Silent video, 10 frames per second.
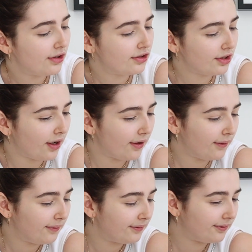
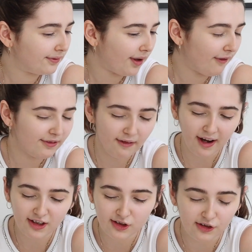So, I've never
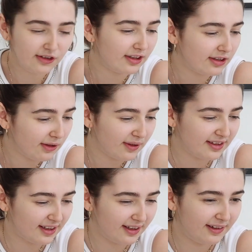actually used this, so we'll
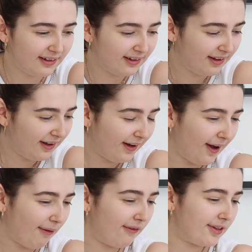see
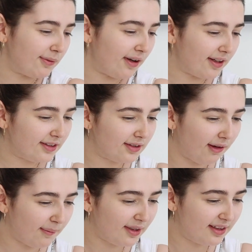how all this works. So
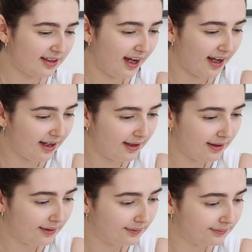I'm going to
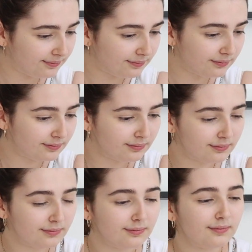take
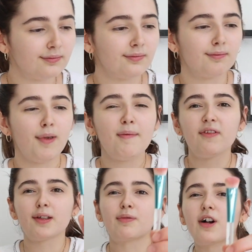maybe
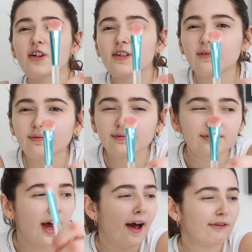this brush.
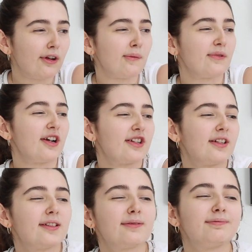I have a lot of
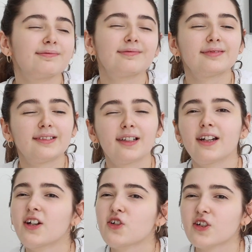brushes,
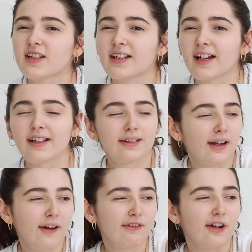just in case.
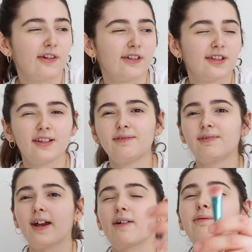I have loads.
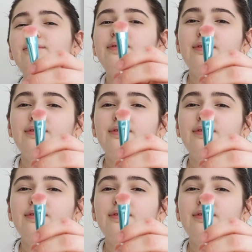Anyway,